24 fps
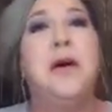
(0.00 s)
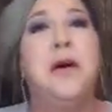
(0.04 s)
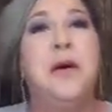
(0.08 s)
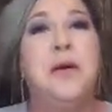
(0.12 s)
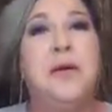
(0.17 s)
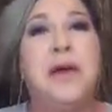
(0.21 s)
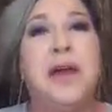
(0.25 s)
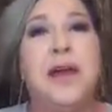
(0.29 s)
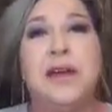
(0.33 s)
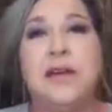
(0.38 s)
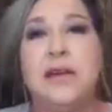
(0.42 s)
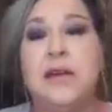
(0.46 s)

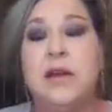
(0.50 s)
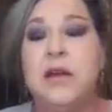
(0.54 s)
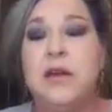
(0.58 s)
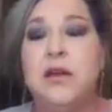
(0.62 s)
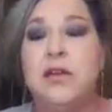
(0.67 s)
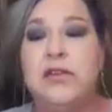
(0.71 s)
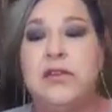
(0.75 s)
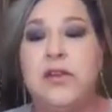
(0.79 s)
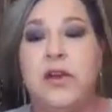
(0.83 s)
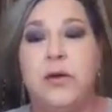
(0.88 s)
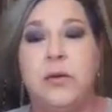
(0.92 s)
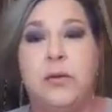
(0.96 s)
Okay,
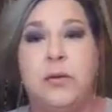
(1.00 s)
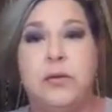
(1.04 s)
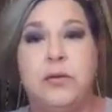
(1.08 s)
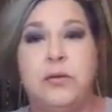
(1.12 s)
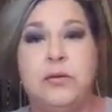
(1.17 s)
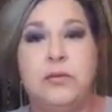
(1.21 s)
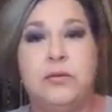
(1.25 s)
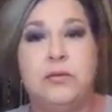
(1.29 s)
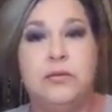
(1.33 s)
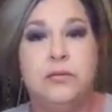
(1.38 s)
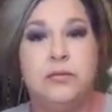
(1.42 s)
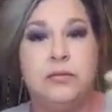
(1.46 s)
so
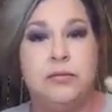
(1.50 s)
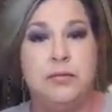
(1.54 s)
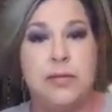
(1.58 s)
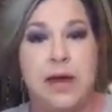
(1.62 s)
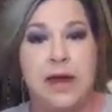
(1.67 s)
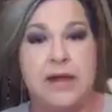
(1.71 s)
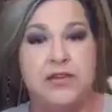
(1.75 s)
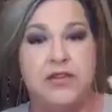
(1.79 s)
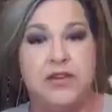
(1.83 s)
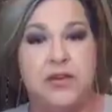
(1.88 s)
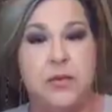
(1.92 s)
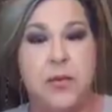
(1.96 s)

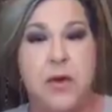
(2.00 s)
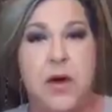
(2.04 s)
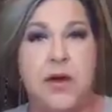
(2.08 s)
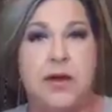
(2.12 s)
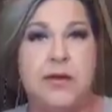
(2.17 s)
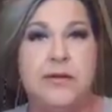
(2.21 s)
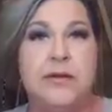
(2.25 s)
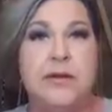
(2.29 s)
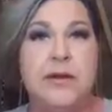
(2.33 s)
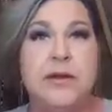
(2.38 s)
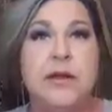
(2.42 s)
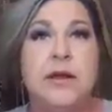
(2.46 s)
magic
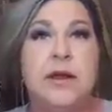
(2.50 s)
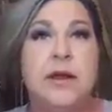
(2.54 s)
wand.